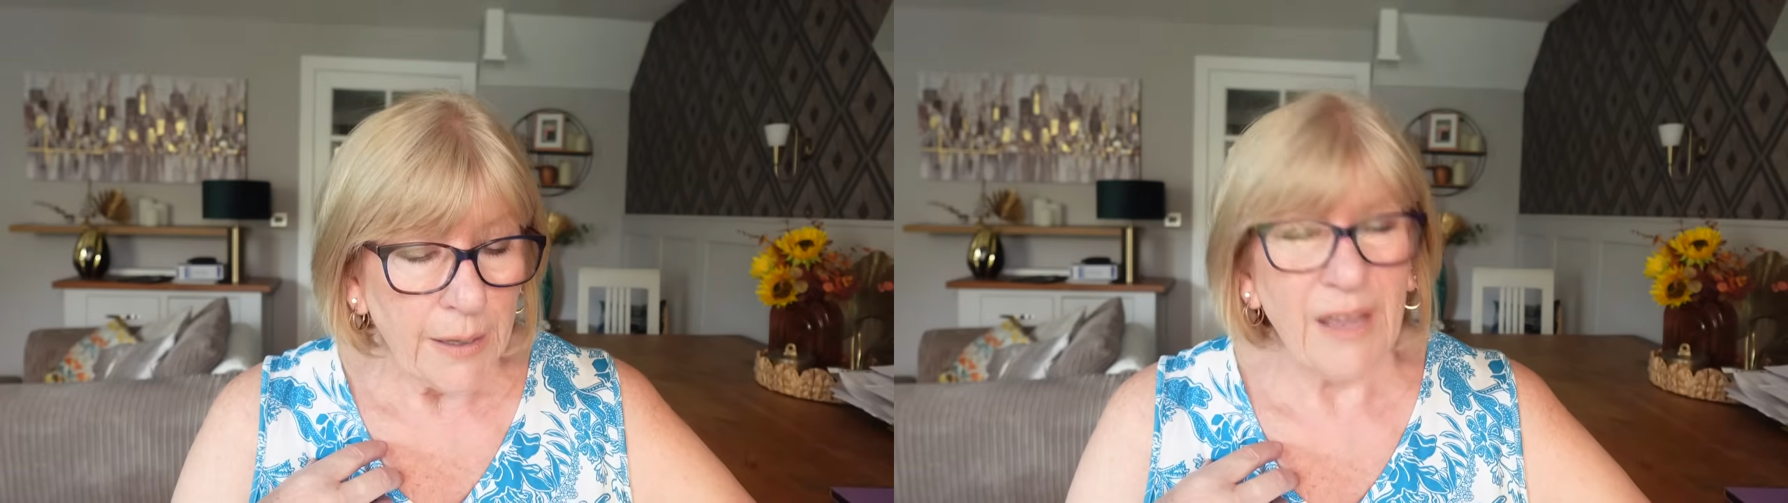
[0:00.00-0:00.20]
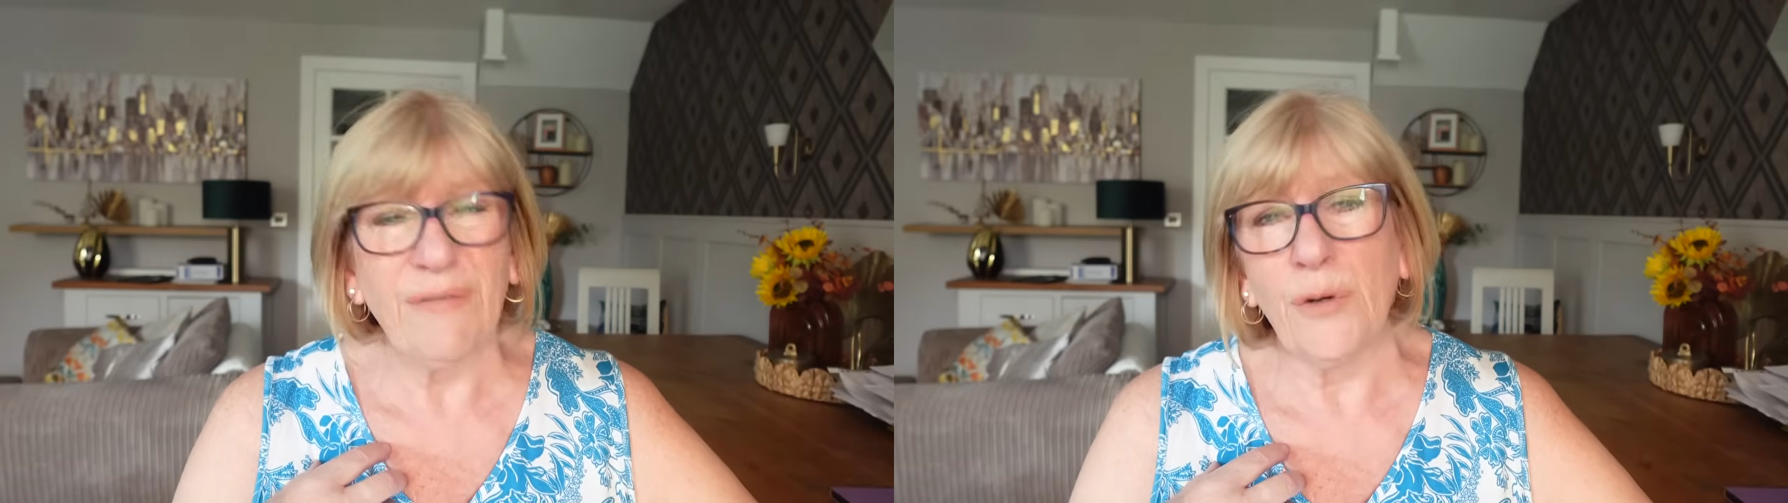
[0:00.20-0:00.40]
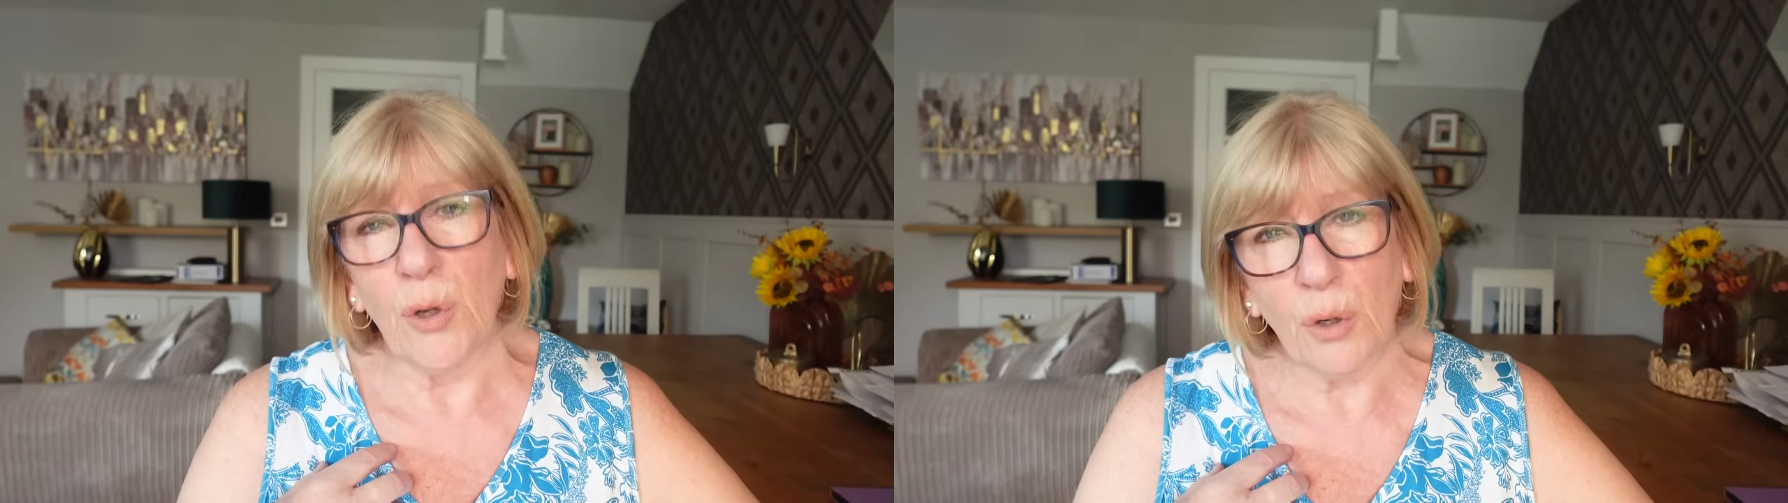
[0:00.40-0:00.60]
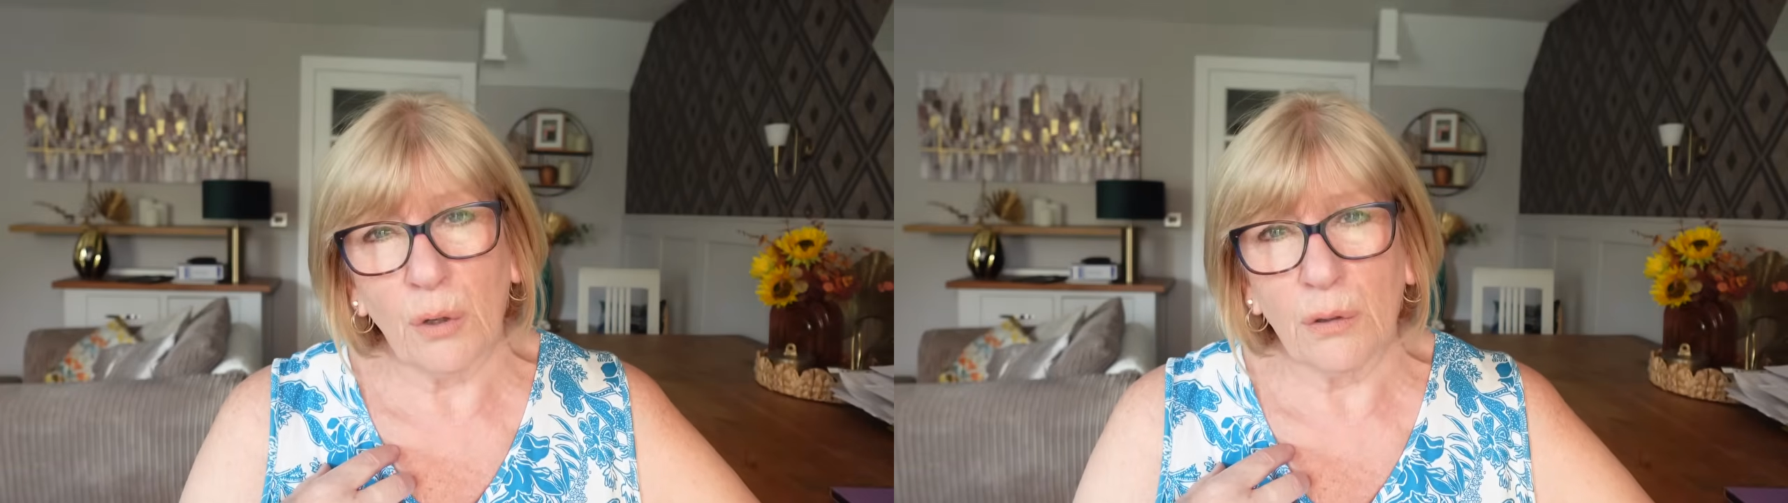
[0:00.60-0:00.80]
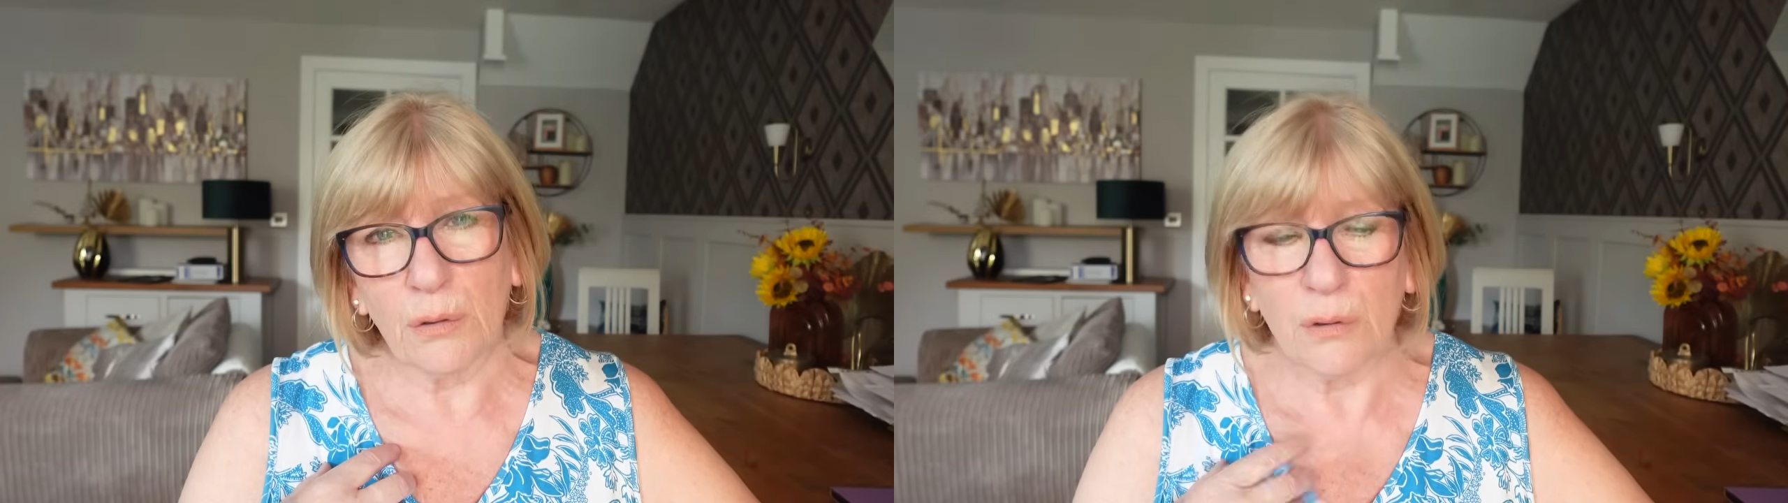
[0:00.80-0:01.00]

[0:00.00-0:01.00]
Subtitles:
If not,